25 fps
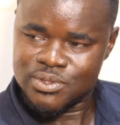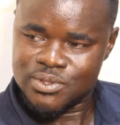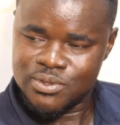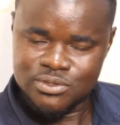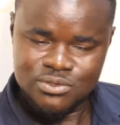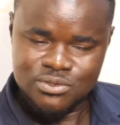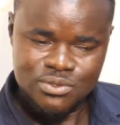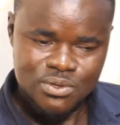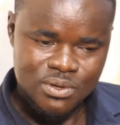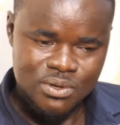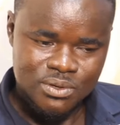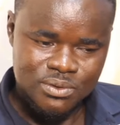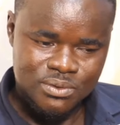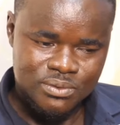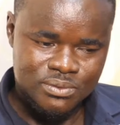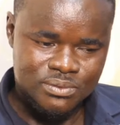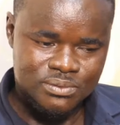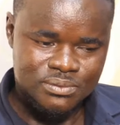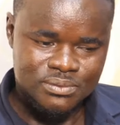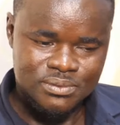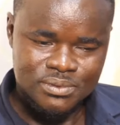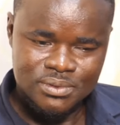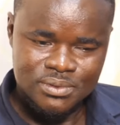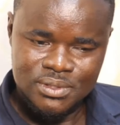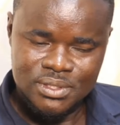Because of honor,
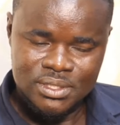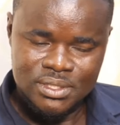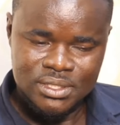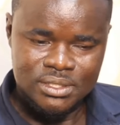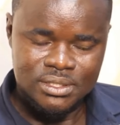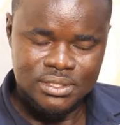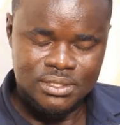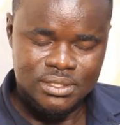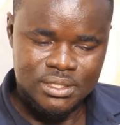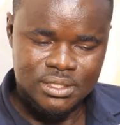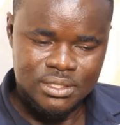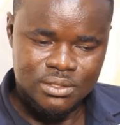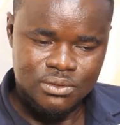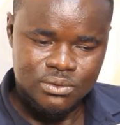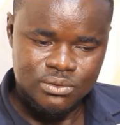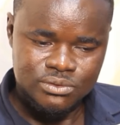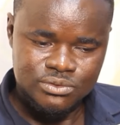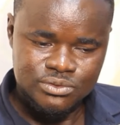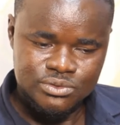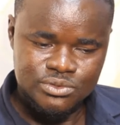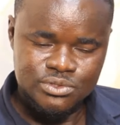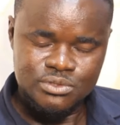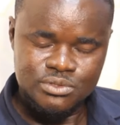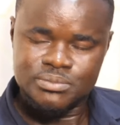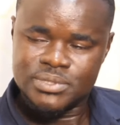they
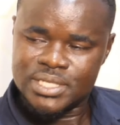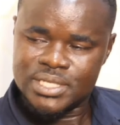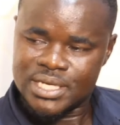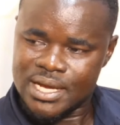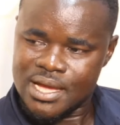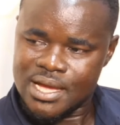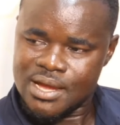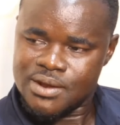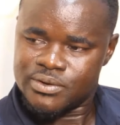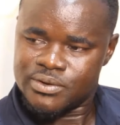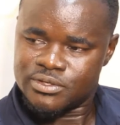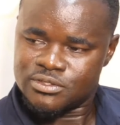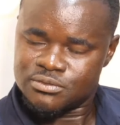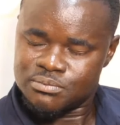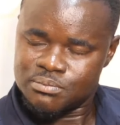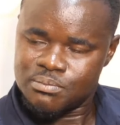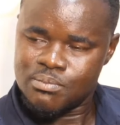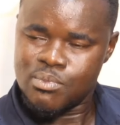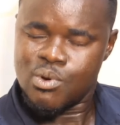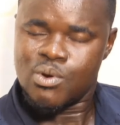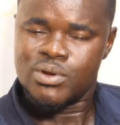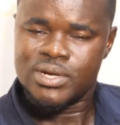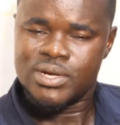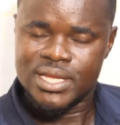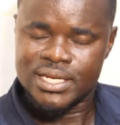consume the carrot
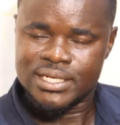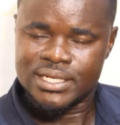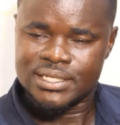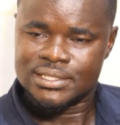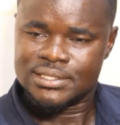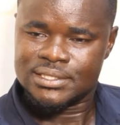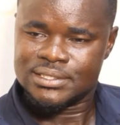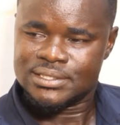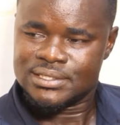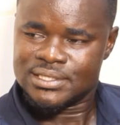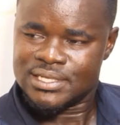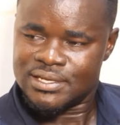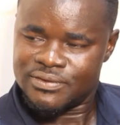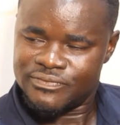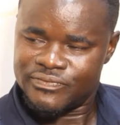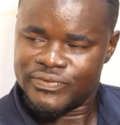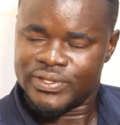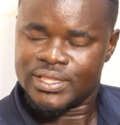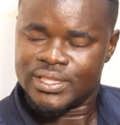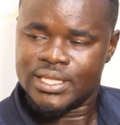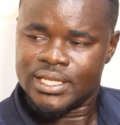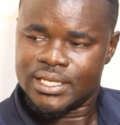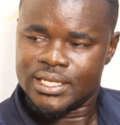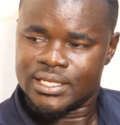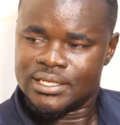more than
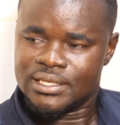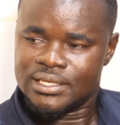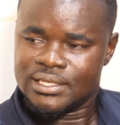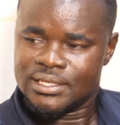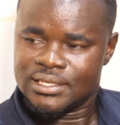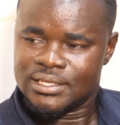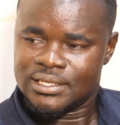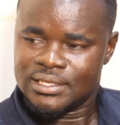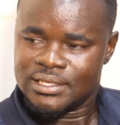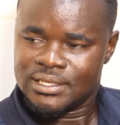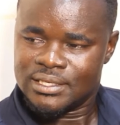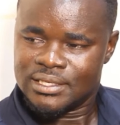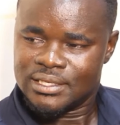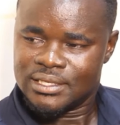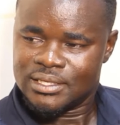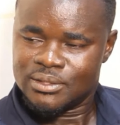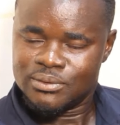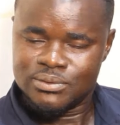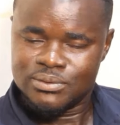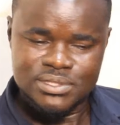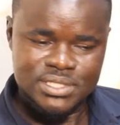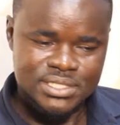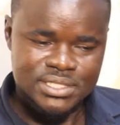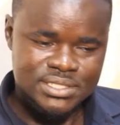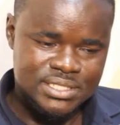everything.
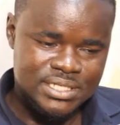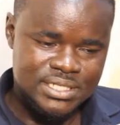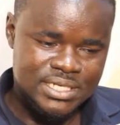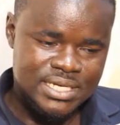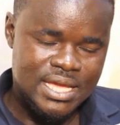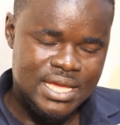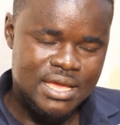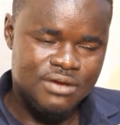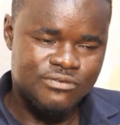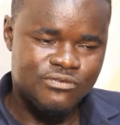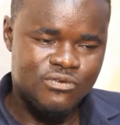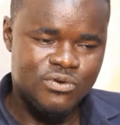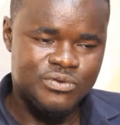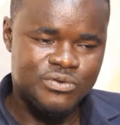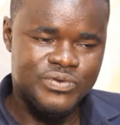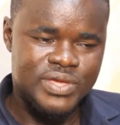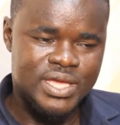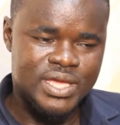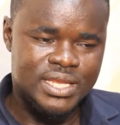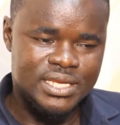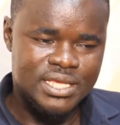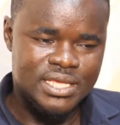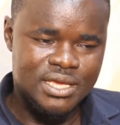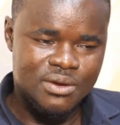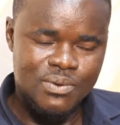I say Senegal food we
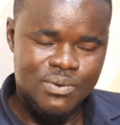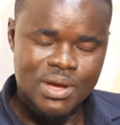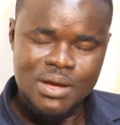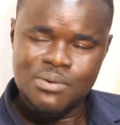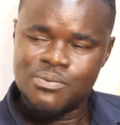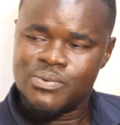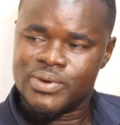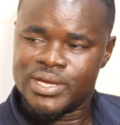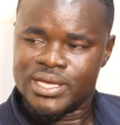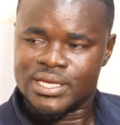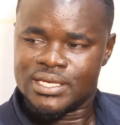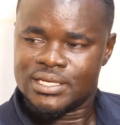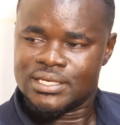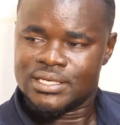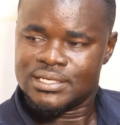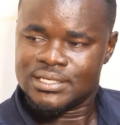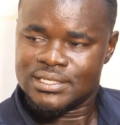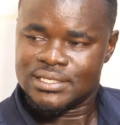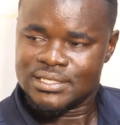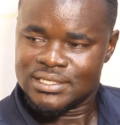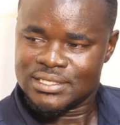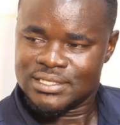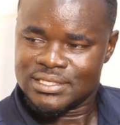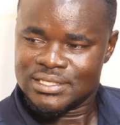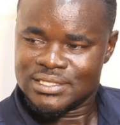are near one way,
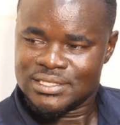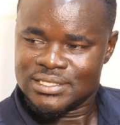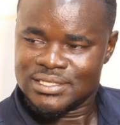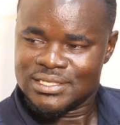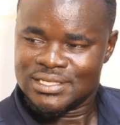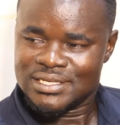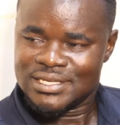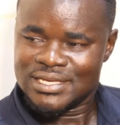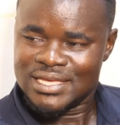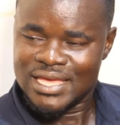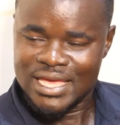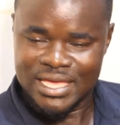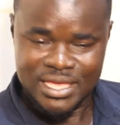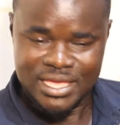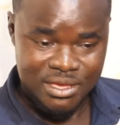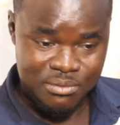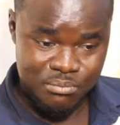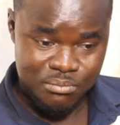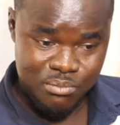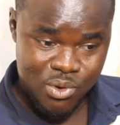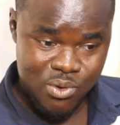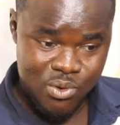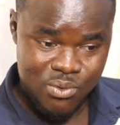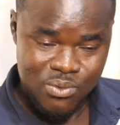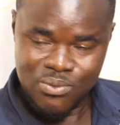a year
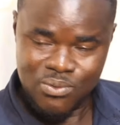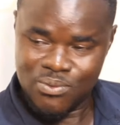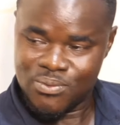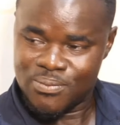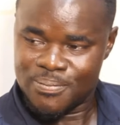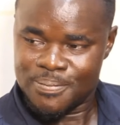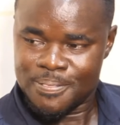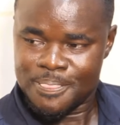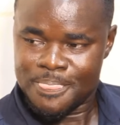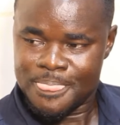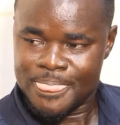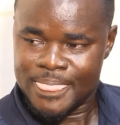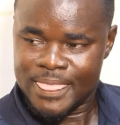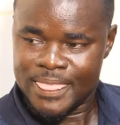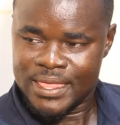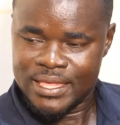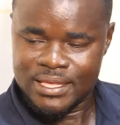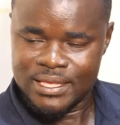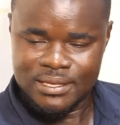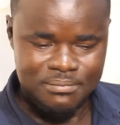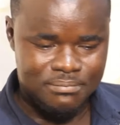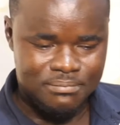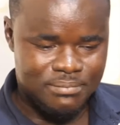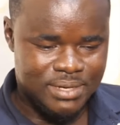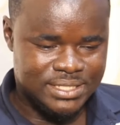more.
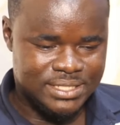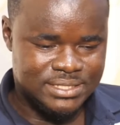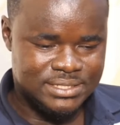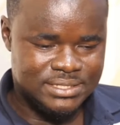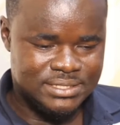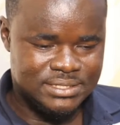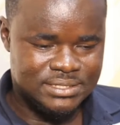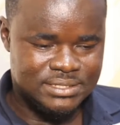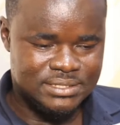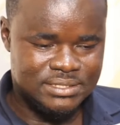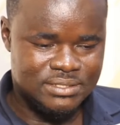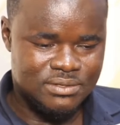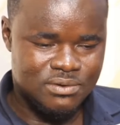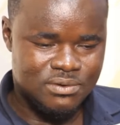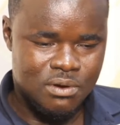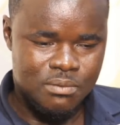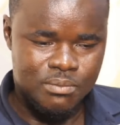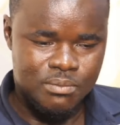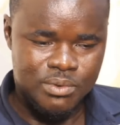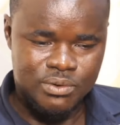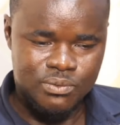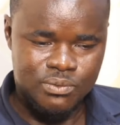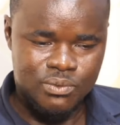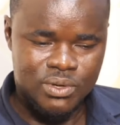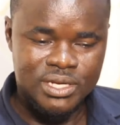But
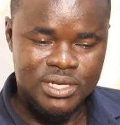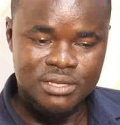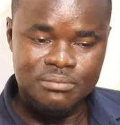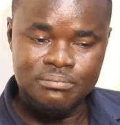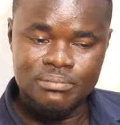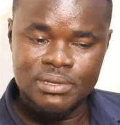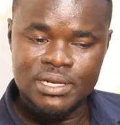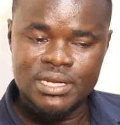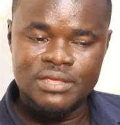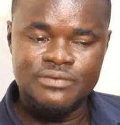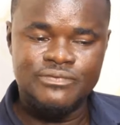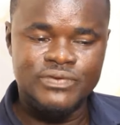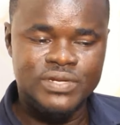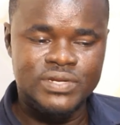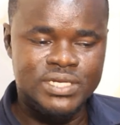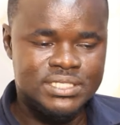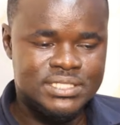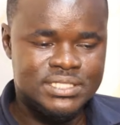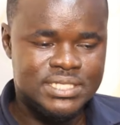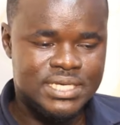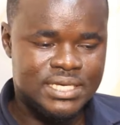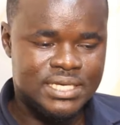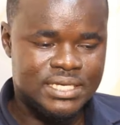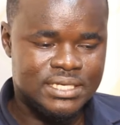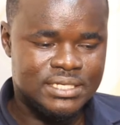among what they believe in
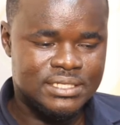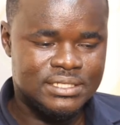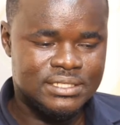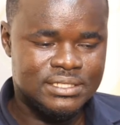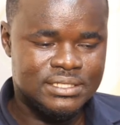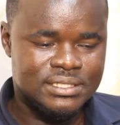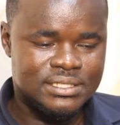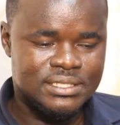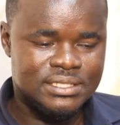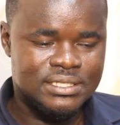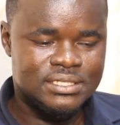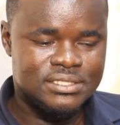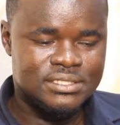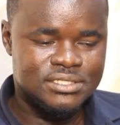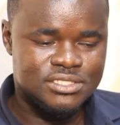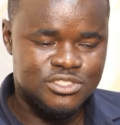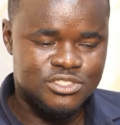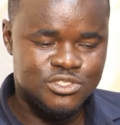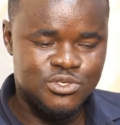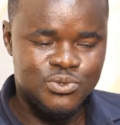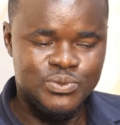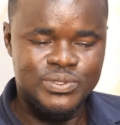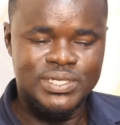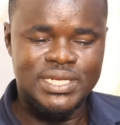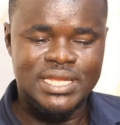is a
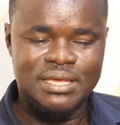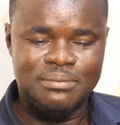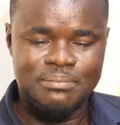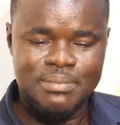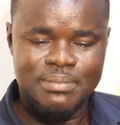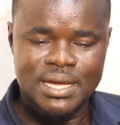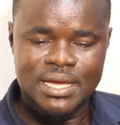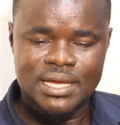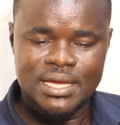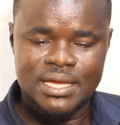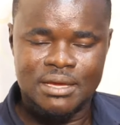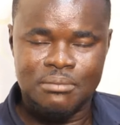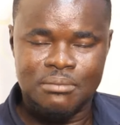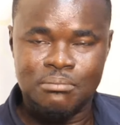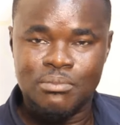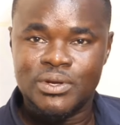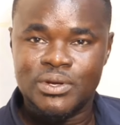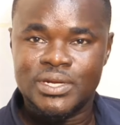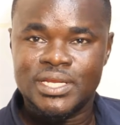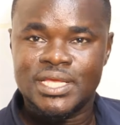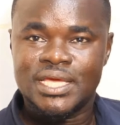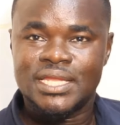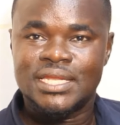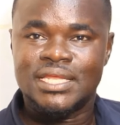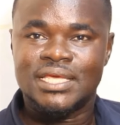still in the man and
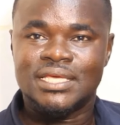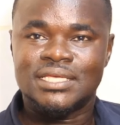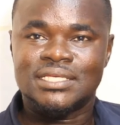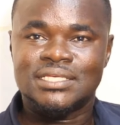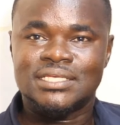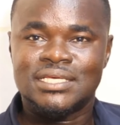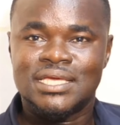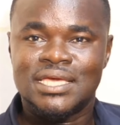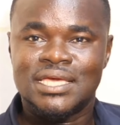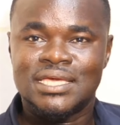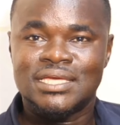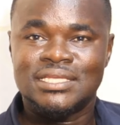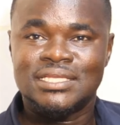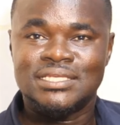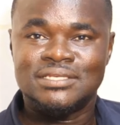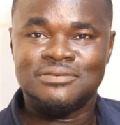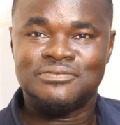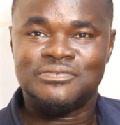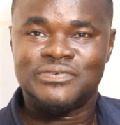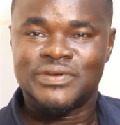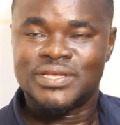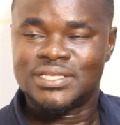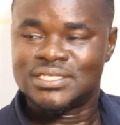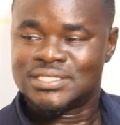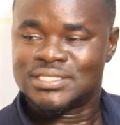money again, they are
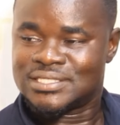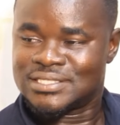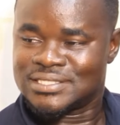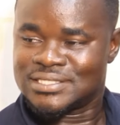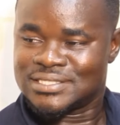different.